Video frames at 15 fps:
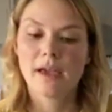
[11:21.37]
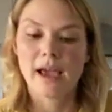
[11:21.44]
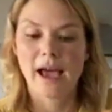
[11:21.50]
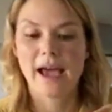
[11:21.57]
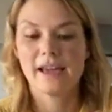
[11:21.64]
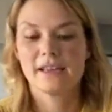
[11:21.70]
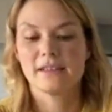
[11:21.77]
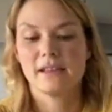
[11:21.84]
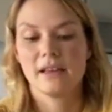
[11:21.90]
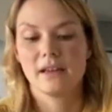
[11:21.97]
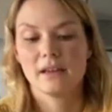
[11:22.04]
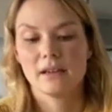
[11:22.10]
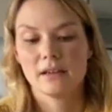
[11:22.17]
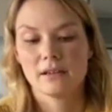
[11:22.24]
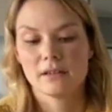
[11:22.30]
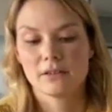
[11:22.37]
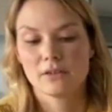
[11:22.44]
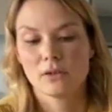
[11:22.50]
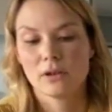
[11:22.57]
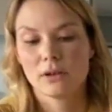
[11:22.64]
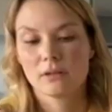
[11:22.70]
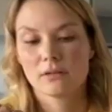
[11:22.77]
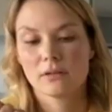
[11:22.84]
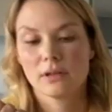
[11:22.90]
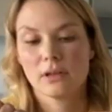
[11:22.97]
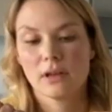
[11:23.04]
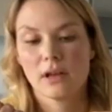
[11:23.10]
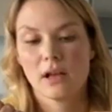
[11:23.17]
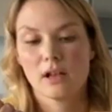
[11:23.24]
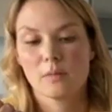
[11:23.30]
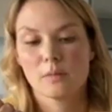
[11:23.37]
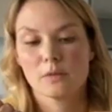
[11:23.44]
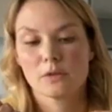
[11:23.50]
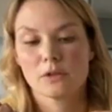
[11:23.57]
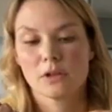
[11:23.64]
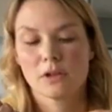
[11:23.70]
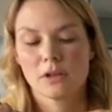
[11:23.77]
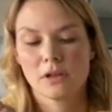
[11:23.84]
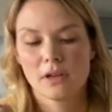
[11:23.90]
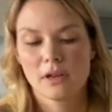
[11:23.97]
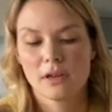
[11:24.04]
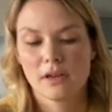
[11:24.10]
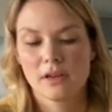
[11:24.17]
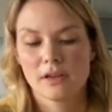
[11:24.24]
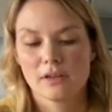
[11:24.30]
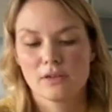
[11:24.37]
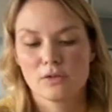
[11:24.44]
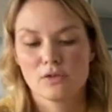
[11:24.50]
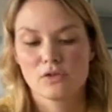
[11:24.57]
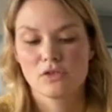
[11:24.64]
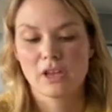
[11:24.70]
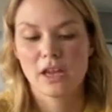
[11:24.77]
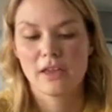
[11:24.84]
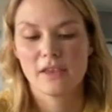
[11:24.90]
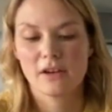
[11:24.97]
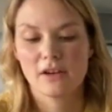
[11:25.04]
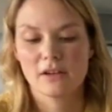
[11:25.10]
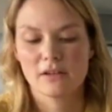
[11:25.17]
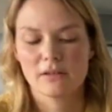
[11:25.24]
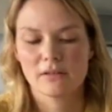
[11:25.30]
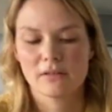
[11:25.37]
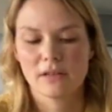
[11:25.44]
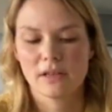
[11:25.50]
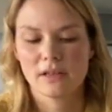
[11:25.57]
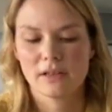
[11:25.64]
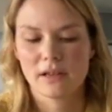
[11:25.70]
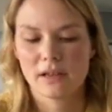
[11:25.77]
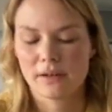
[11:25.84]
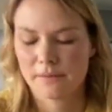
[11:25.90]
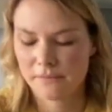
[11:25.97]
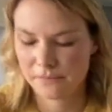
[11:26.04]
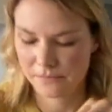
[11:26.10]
icing, so it helps to stay there like that.